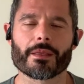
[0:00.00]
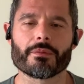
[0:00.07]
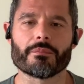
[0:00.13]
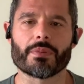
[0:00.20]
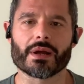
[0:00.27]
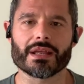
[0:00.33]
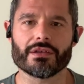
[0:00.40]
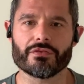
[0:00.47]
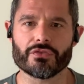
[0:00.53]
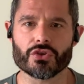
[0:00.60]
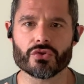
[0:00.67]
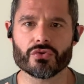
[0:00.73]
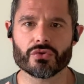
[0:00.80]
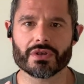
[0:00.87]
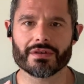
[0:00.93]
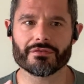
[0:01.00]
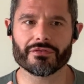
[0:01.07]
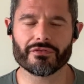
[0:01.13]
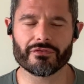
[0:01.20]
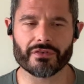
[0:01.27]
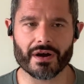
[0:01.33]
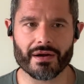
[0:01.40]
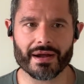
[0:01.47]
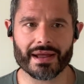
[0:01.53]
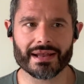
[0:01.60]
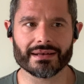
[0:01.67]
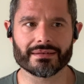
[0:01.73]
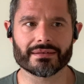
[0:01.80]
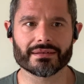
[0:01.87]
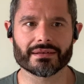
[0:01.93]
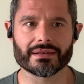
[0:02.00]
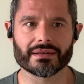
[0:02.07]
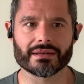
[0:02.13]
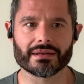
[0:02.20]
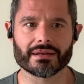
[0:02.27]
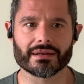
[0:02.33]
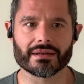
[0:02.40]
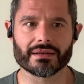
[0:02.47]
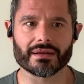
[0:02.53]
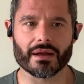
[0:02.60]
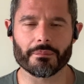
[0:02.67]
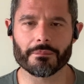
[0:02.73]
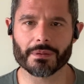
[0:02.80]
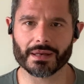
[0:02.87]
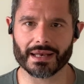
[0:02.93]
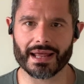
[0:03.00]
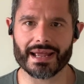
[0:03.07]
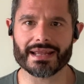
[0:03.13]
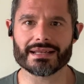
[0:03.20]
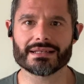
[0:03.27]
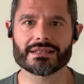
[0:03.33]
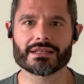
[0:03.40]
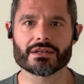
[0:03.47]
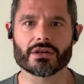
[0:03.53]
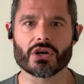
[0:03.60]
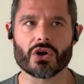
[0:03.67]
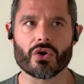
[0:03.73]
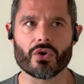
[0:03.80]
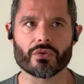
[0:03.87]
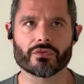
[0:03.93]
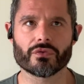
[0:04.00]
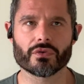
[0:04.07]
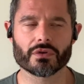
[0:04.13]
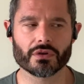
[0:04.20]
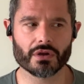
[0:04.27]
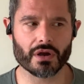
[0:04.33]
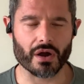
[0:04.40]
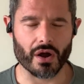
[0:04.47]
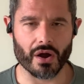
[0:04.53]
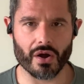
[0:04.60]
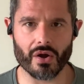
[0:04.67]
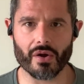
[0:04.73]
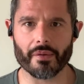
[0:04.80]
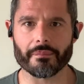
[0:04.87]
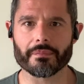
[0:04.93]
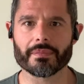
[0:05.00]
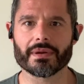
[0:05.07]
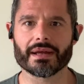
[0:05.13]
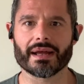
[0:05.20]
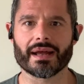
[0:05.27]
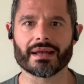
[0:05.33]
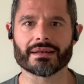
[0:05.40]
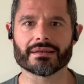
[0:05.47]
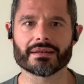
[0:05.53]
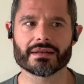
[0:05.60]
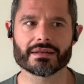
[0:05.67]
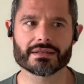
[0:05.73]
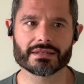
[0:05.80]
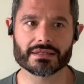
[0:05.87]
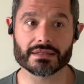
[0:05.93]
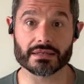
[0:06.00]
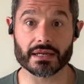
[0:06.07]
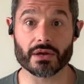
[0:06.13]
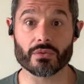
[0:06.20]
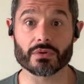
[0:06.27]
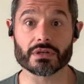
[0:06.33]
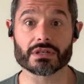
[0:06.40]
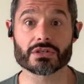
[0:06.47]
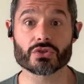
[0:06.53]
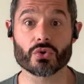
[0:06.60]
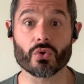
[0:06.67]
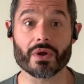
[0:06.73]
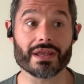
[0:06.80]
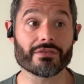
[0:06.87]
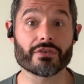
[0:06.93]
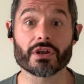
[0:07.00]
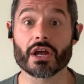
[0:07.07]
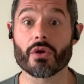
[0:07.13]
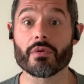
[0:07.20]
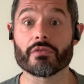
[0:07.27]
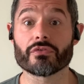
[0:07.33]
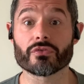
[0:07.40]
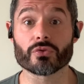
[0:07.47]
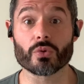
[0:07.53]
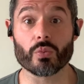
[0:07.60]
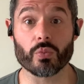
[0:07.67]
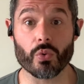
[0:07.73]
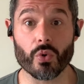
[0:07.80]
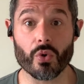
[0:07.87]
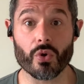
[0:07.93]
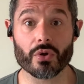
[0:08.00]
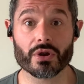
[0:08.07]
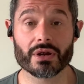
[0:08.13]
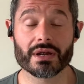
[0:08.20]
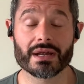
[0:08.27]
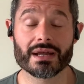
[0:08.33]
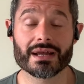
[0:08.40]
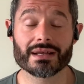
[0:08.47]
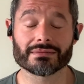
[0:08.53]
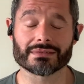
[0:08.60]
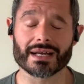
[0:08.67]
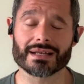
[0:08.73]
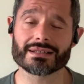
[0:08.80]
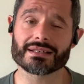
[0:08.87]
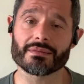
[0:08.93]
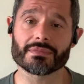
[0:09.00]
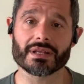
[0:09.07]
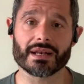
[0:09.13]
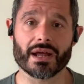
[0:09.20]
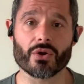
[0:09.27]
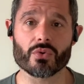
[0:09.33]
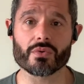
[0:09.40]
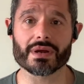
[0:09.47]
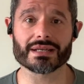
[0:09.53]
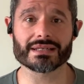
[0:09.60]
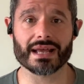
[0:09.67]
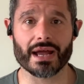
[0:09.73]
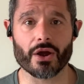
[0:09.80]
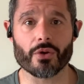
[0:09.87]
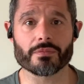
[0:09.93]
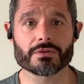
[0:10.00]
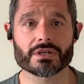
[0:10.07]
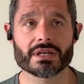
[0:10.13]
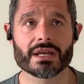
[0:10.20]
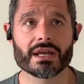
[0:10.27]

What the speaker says: But if you can find a place of calm and stillness, or even going for a walk, that's something that always helped.